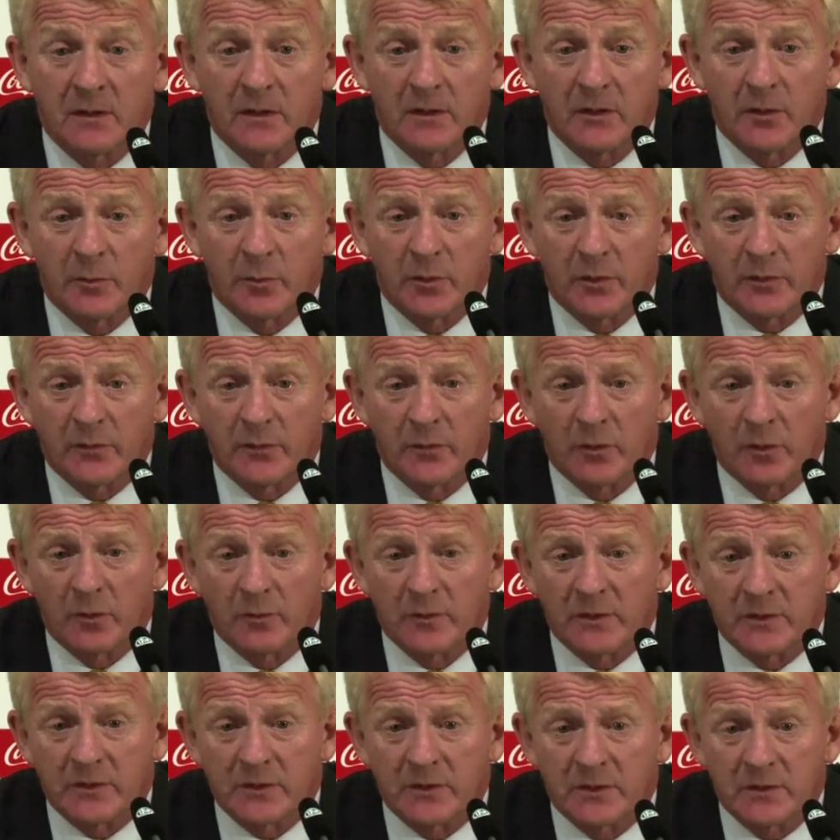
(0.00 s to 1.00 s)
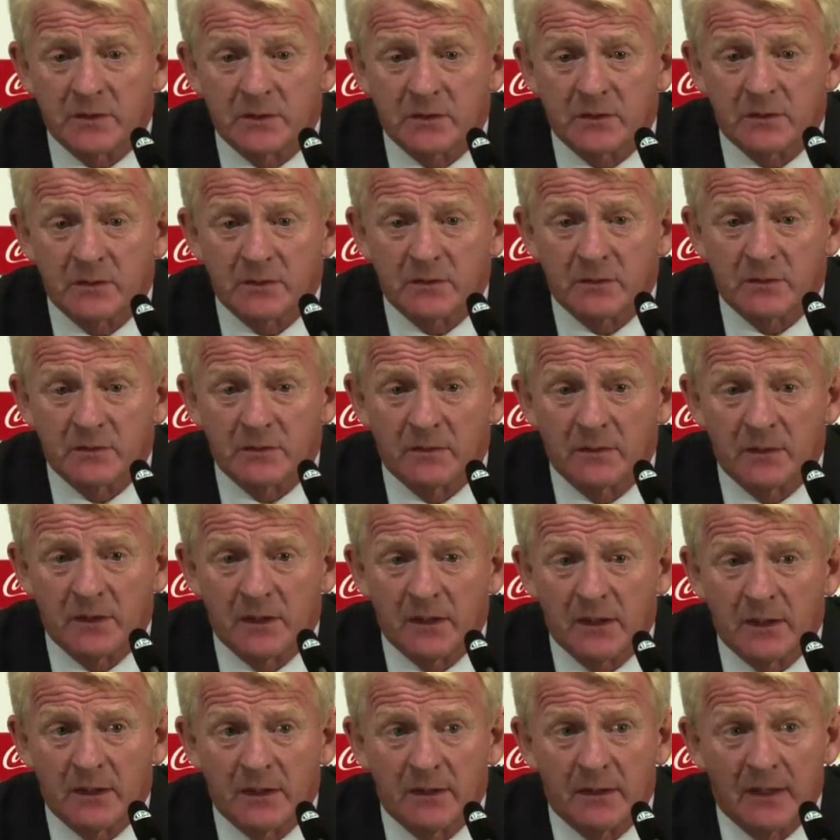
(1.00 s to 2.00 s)
of the performance,
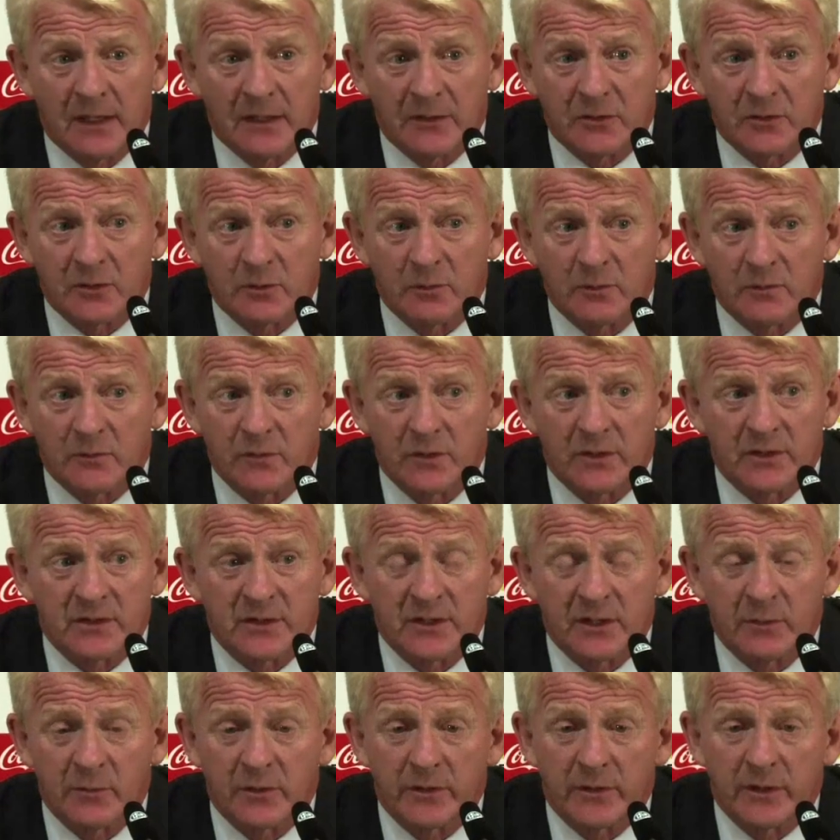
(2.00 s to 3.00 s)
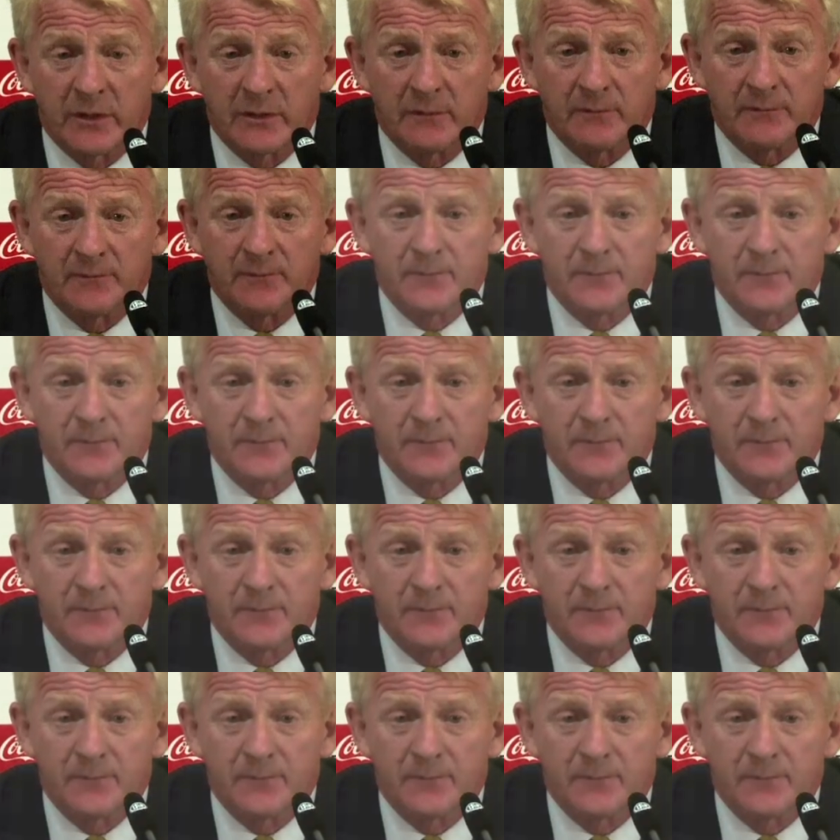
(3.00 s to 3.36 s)
and that's all we've got to say about that.